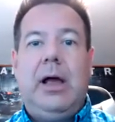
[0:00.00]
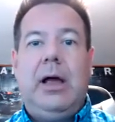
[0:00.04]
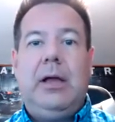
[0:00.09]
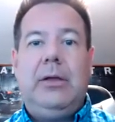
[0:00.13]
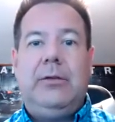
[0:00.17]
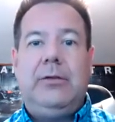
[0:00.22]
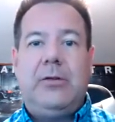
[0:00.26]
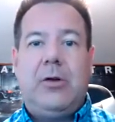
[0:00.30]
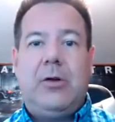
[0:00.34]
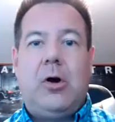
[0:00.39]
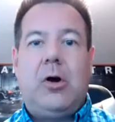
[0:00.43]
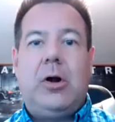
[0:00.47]

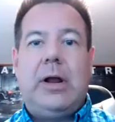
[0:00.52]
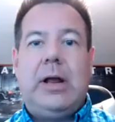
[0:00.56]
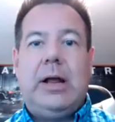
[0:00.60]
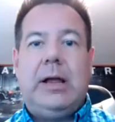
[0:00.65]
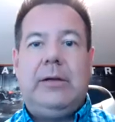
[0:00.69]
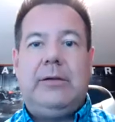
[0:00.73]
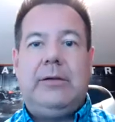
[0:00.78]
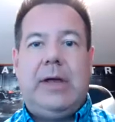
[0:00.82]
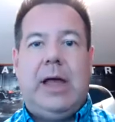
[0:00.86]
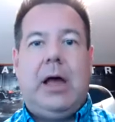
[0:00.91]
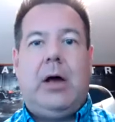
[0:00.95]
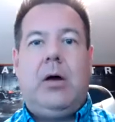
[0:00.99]
starting
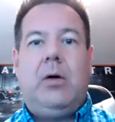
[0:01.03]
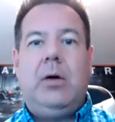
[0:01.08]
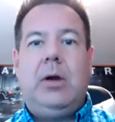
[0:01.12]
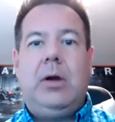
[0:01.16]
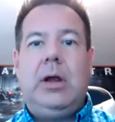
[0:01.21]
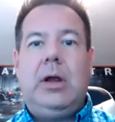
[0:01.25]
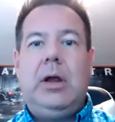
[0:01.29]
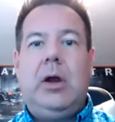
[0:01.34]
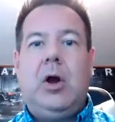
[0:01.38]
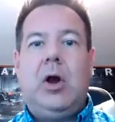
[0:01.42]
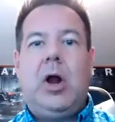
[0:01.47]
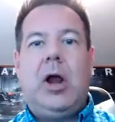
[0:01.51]
us out
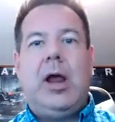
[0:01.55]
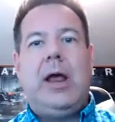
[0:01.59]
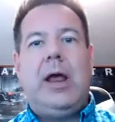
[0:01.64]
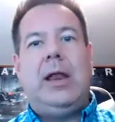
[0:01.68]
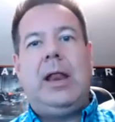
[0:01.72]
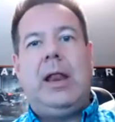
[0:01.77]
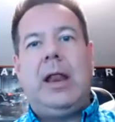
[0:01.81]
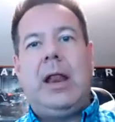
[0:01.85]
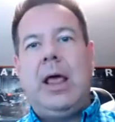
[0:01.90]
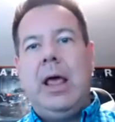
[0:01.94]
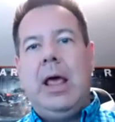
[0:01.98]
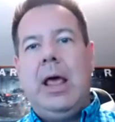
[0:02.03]
here,
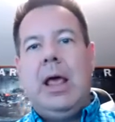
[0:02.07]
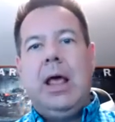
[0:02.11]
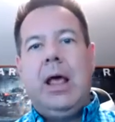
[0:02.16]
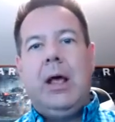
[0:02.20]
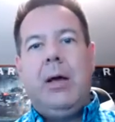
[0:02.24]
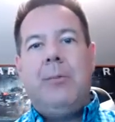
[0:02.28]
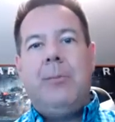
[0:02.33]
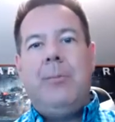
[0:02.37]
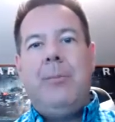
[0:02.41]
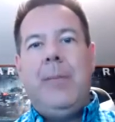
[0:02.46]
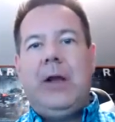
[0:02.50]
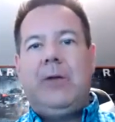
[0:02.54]
and
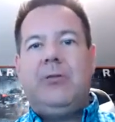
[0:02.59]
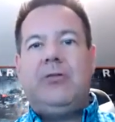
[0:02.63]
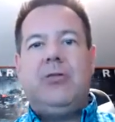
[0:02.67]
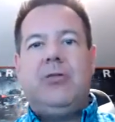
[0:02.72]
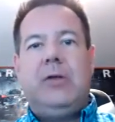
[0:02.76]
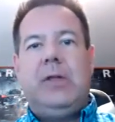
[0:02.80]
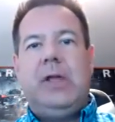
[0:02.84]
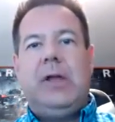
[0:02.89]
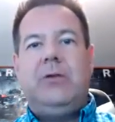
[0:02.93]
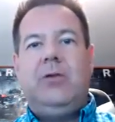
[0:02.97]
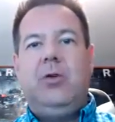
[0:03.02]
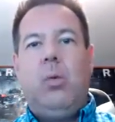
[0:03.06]
make sure
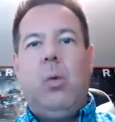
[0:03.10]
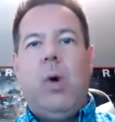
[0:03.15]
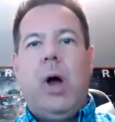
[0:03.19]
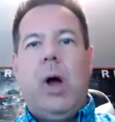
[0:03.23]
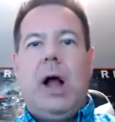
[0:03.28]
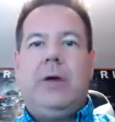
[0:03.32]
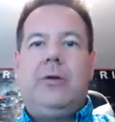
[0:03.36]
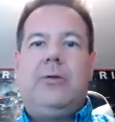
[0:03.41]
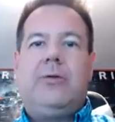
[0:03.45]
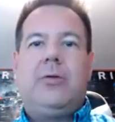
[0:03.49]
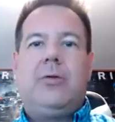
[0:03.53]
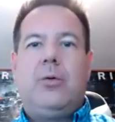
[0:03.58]
that you
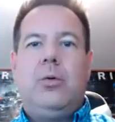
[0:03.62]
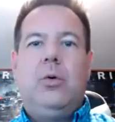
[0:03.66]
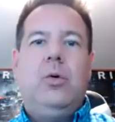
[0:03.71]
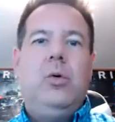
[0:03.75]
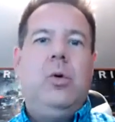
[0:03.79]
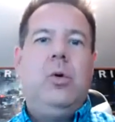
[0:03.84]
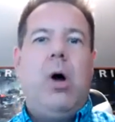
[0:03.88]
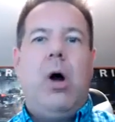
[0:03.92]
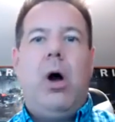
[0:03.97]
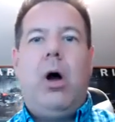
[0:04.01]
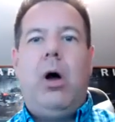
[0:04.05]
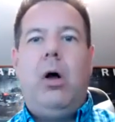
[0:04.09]
watch
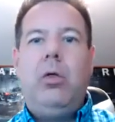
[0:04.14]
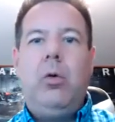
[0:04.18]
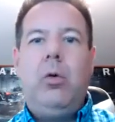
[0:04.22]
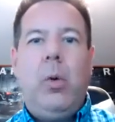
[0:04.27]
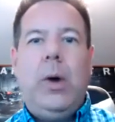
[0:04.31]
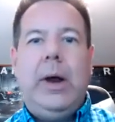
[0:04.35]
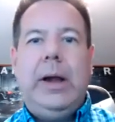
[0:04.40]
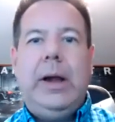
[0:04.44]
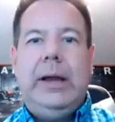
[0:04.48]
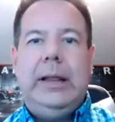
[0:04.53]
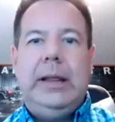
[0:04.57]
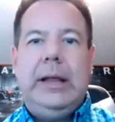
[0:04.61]
through all the
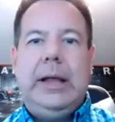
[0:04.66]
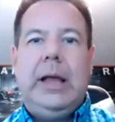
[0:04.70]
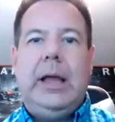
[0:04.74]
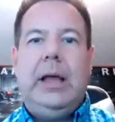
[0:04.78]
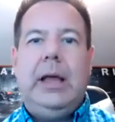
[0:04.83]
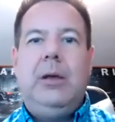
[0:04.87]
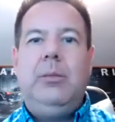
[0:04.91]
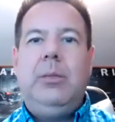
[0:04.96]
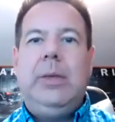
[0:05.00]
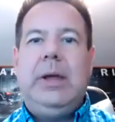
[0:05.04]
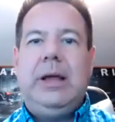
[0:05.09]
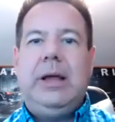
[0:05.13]
way to the
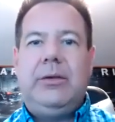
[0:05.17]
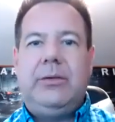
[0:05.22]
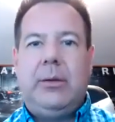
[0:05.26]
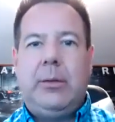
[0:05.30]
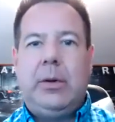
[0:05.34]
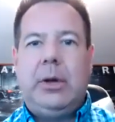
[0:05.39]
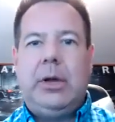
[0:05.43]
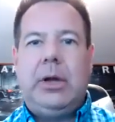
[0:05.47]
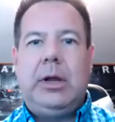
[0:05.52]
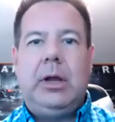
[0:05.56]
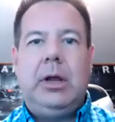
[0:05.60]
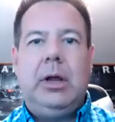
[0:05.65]
end because I'm
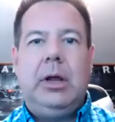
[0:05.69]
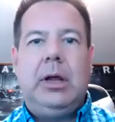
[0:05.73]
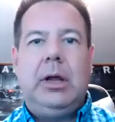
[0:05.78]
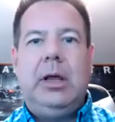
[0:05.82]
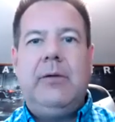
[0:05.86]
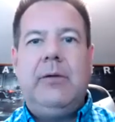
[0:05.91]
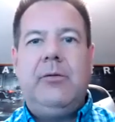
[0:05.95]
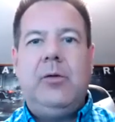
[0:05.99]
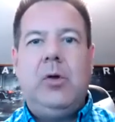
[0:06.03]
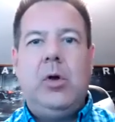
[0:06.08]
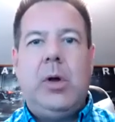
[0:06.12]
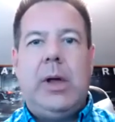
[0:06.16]
going to
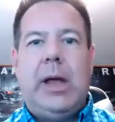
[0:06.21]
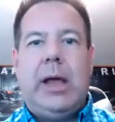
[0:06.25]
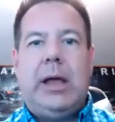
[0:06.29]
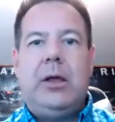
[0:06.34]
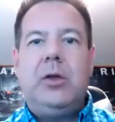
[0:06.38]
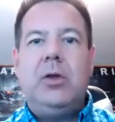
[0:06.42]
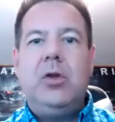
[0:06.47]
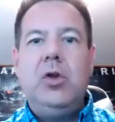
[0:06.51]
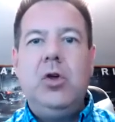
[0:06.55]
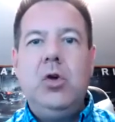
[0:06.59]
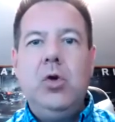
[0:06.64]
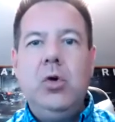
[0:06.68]
give you a
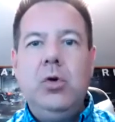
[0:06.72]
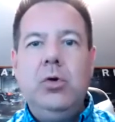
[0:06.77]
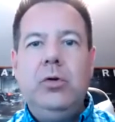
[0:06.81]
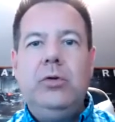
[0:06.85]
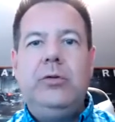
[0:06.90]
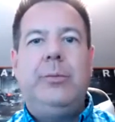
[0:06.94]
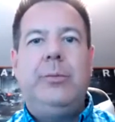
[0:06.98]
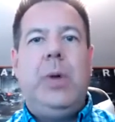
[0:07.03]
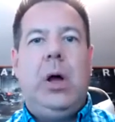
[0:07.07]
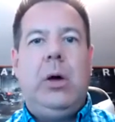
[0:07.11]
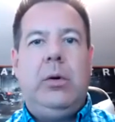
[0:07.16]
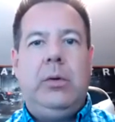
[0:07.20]

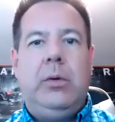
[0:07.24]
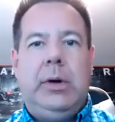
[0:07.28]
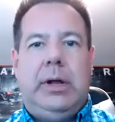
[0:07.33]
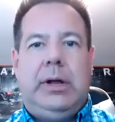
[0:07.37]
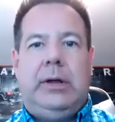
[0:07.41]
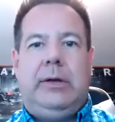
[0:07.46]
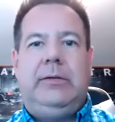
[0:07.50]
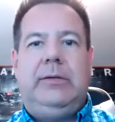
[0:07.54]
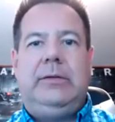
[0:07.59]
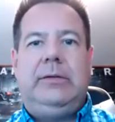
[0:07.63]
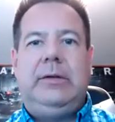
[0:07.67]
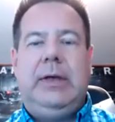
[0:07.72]
huge
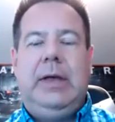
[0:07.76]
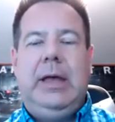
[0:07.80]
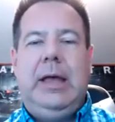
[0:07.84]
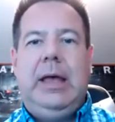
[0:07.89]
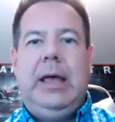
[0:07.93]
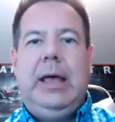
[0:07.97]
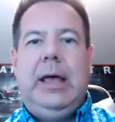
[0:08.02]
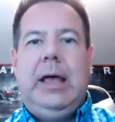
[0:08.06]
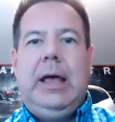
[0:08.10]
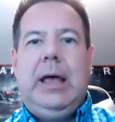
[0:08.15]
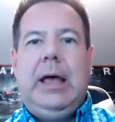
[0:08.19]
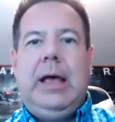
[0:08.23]
bonus
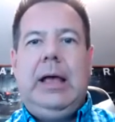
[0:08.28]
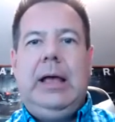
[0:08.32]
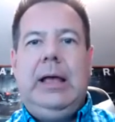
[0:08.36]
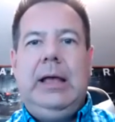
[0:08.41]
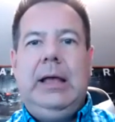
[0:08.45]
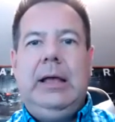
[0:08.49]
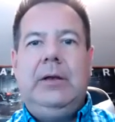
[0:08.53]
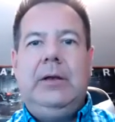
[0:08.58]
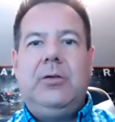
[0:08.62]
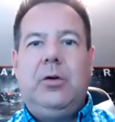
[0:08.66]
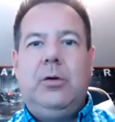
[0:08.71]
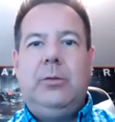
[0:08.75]

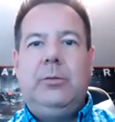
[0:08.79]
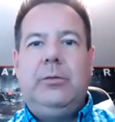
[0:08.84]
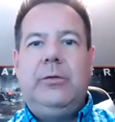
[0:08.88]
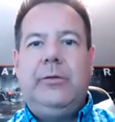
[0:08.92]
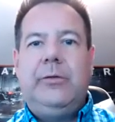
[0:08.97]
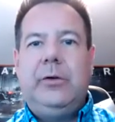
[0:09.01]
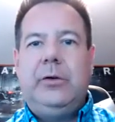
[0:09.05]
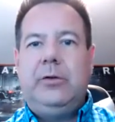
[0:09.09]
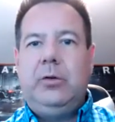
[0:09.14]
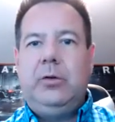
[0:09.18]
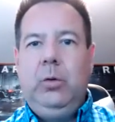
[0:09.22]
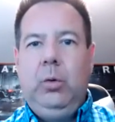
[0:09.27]
in terms of
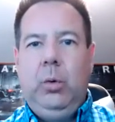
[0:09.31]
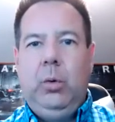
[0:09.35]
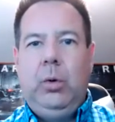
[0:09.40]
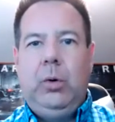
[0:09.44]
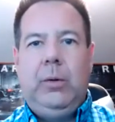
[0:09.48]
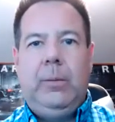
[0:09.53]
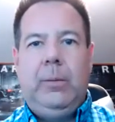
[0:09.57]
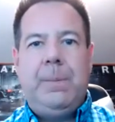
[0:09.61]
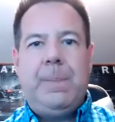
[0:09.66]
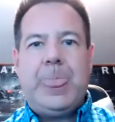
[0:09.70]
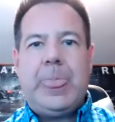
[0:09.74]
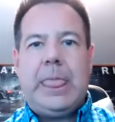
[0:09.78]
a
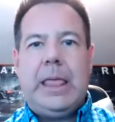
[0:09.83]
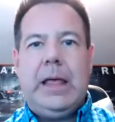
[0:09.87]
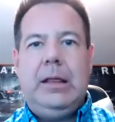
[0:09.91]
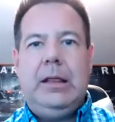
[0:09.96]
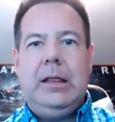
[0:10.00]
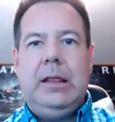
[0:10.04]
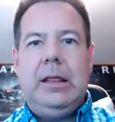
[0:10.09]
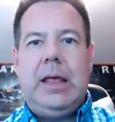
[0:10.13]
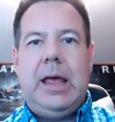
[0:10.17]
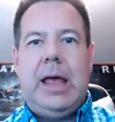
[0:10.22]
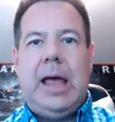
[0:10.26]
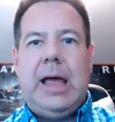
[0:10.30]
tool
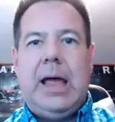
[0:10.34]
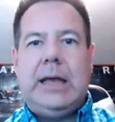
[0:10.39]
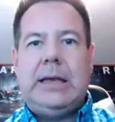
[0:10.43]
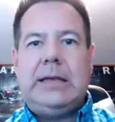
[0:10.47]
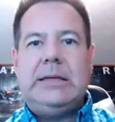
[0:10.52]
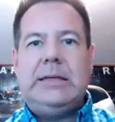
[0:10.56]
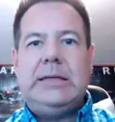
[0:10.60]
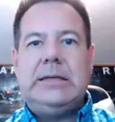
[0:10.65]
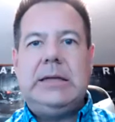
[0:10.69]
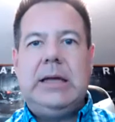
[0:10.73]
that